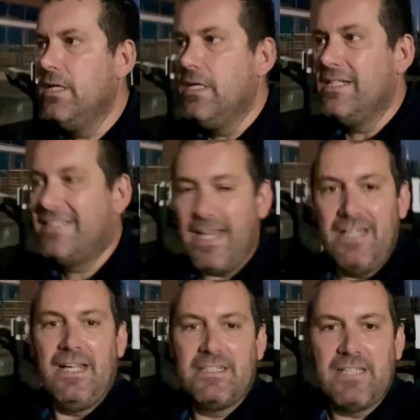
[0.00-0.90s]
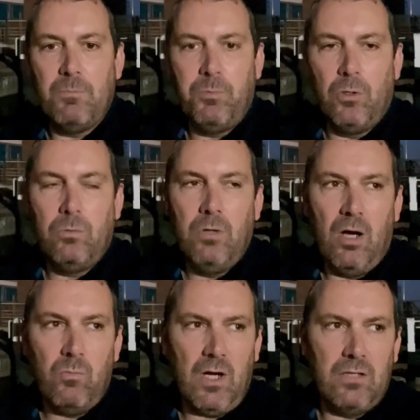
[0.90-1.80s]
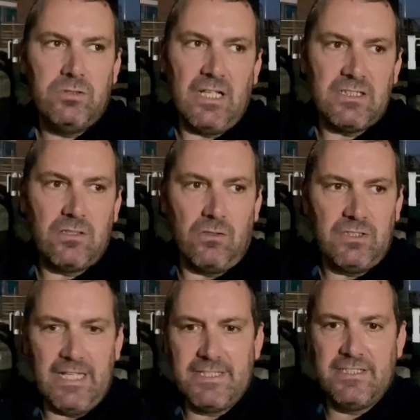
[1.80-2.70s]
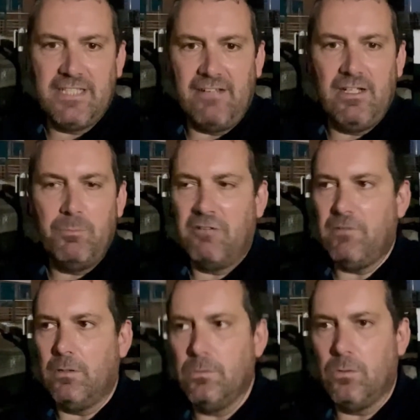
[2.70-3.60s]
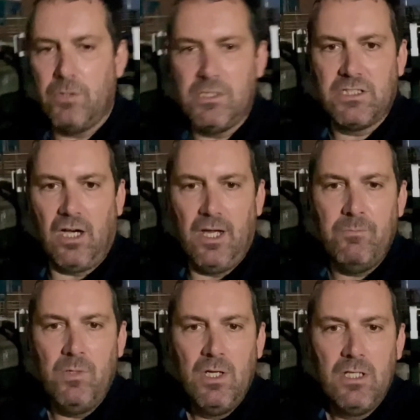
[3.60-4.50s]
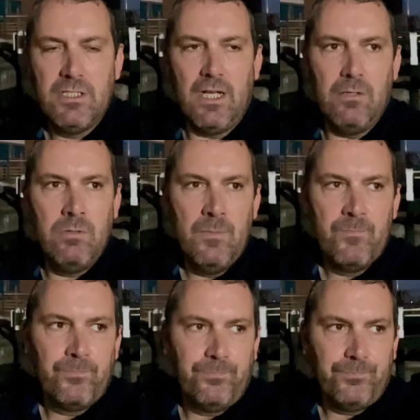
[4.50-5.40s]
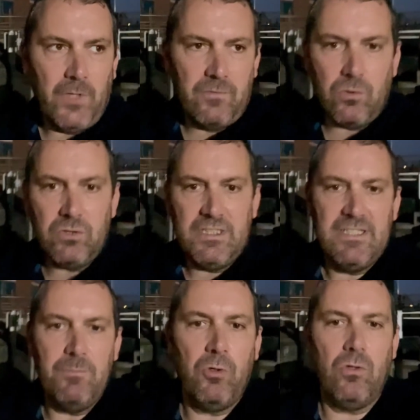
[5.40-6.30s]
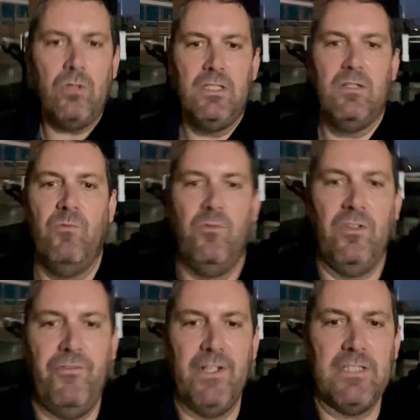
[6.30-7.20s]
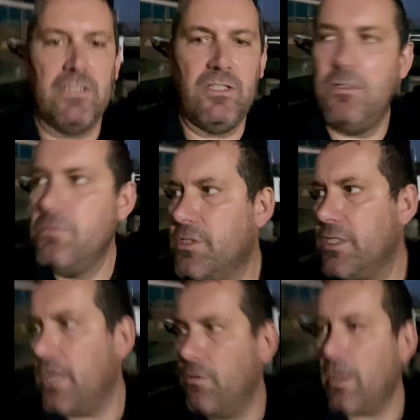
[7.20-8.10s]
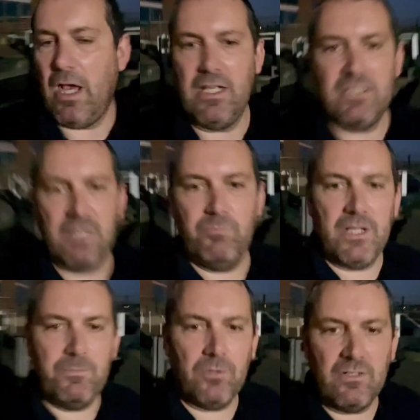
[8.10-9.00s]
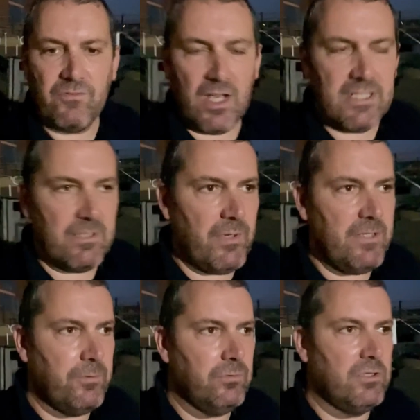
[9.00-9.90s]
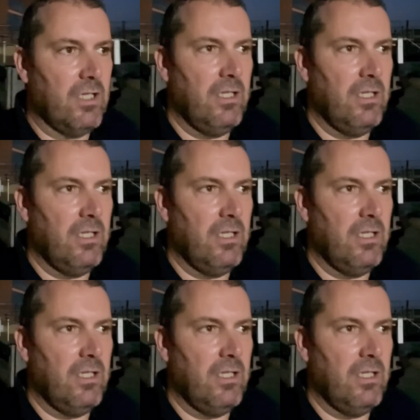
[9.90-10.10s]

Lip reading: set an example, and whilst that's not necessarily my role all the time, you know, of course it's important, the things I do, you know, asking people, advising people to